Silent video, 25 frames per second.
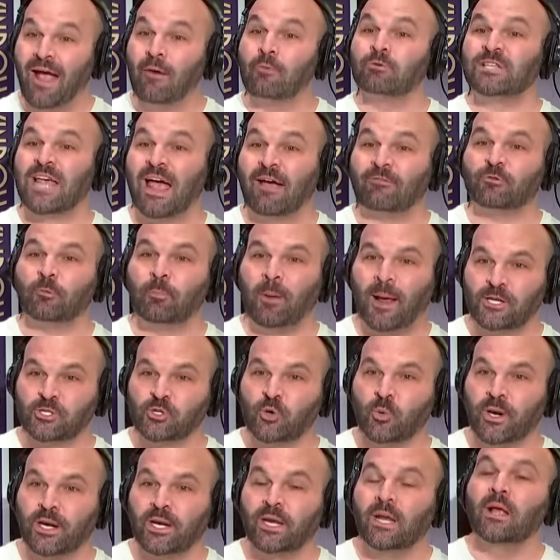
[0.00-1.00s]
was after
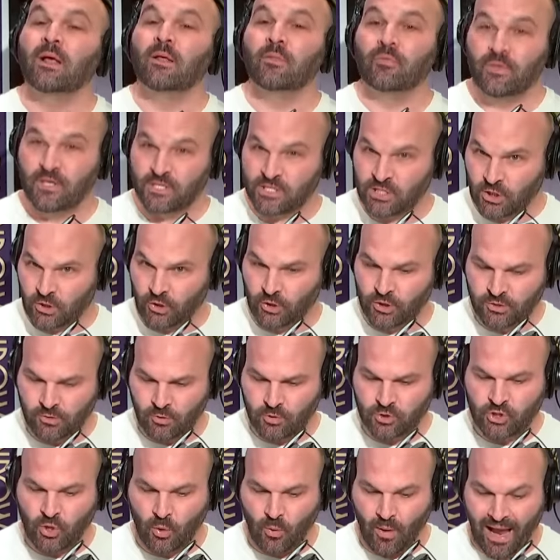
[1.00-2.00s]
Patrick Queen. Okay. This includes,
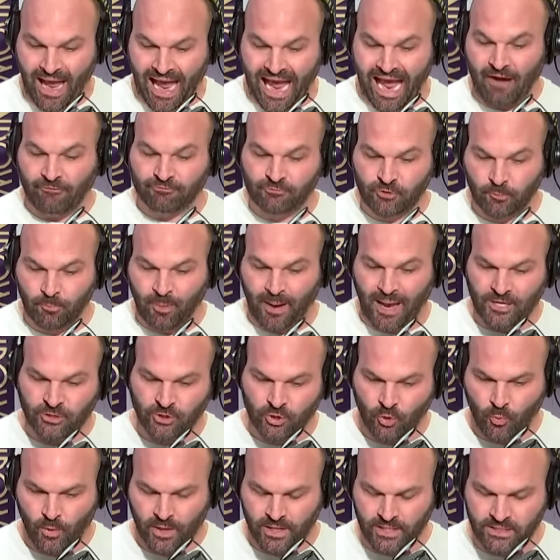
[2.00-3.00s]
so after
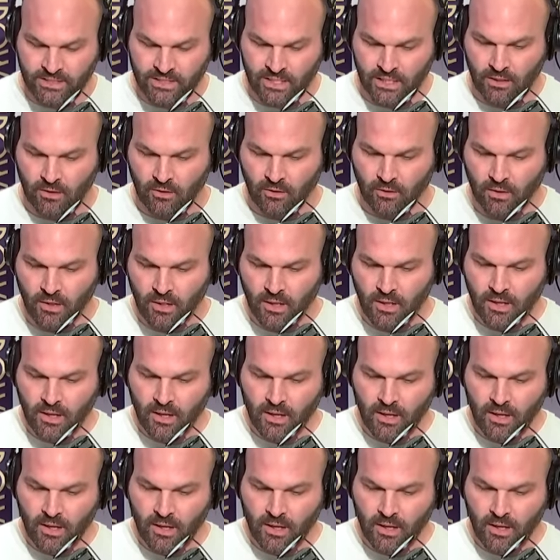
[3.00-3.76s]
Patrick Queen's deal,